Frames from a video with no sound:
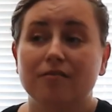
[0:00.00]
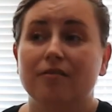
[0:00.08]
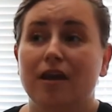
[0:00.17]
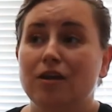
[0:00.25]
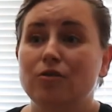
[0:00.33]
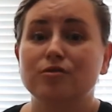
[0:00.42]

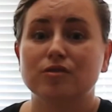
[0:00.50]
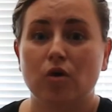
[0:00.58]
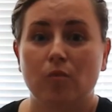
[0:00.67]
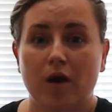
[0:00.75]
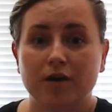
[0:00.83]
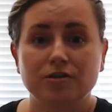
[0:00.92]
thank you so
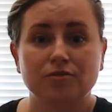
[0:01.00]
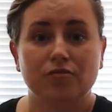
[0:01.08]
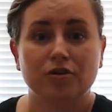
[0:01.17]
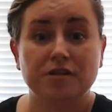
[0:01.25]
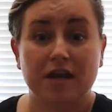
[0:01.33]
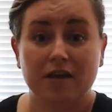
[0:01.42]
much
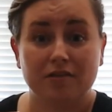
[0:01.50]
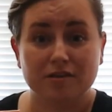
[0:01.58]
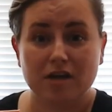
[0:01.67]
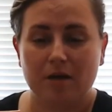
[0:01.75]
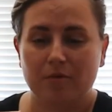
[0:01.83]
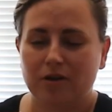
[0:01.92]
for taking the
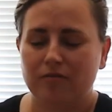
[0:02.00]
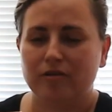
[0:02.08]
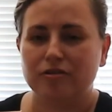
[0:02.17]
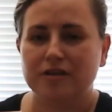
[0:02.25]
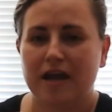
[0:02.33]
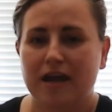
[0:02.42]
time out of
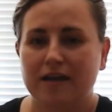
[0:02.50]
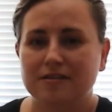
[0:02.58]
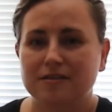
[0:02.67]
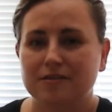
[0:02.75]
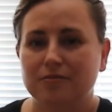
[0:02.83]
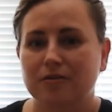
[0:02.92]
your day
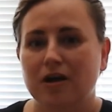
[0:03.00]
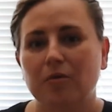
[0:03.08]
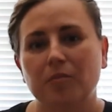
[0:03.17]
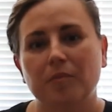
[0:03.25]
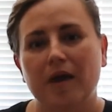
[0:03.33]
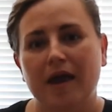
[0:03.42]
to
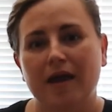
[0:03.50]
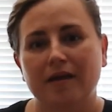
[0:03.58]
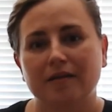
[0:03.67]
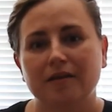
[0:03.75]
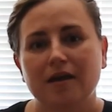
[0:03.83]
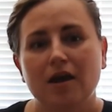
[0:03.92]
come
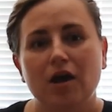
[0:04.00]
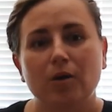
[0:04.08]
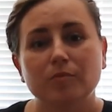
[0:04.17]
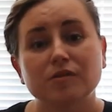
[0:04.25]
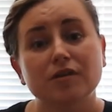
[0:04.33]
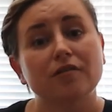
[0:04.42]
and
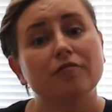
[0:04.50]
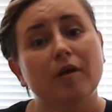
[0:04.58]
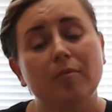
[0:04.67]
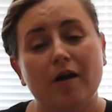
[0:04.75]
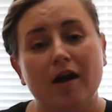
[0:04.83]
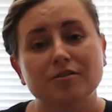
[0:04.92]
observe my
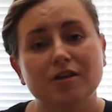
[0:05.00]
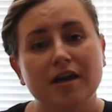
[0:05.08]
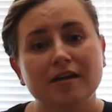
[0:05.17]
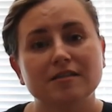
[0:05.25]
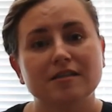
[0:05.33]
project,